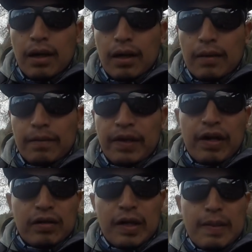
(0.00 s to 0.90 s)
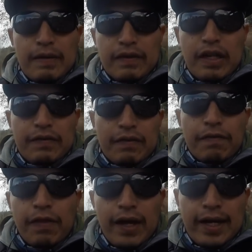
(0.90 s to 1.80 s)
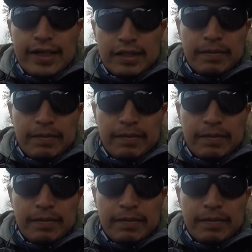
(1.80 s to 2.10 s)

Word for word: Um, they all came off of different flies.